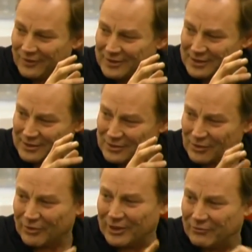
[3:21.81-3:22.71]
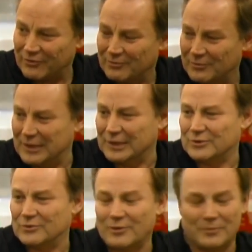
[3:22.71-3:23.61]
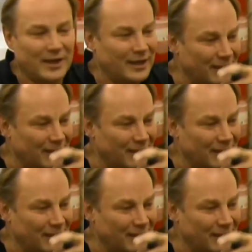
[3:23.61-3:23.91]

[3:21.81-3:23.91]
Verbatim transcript: it's a story from Middle Europe,